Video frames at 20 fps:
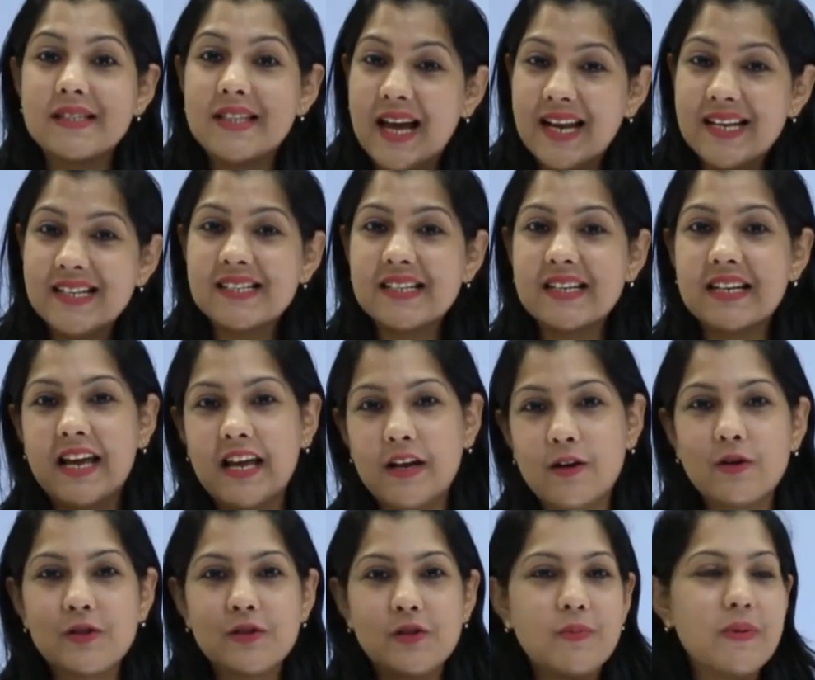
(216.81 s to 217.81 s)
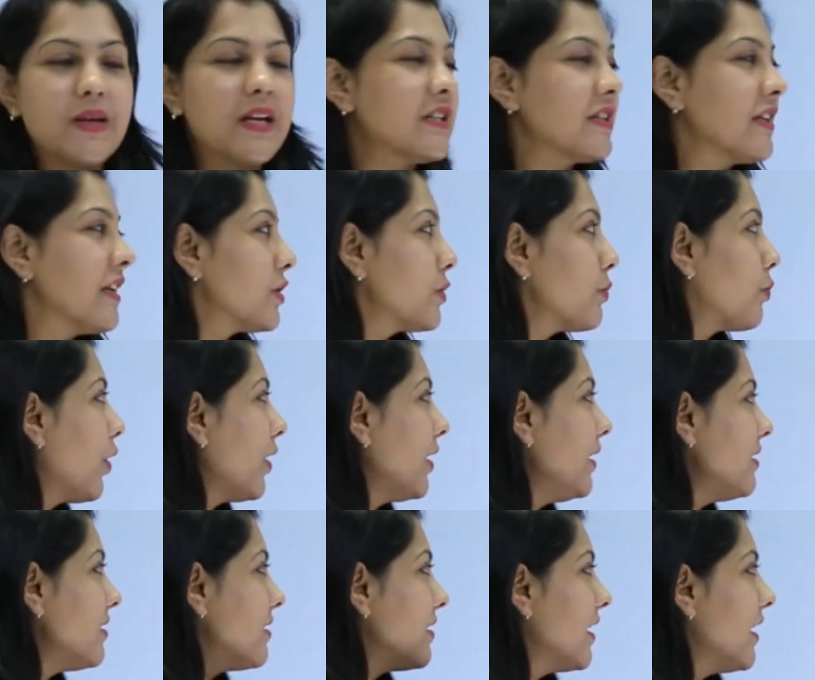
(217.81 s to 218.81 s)
That can also be a touch
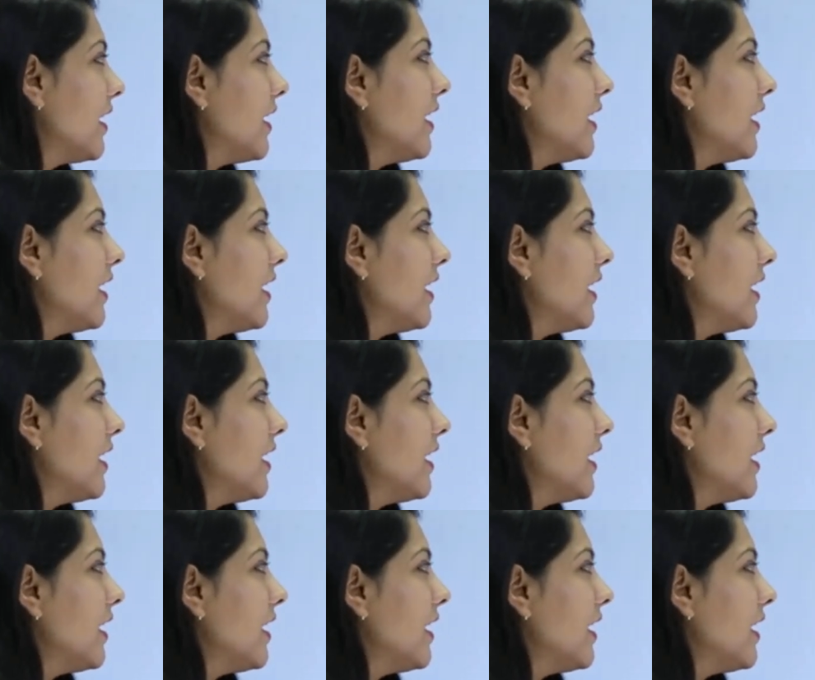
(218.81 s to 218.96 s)
point.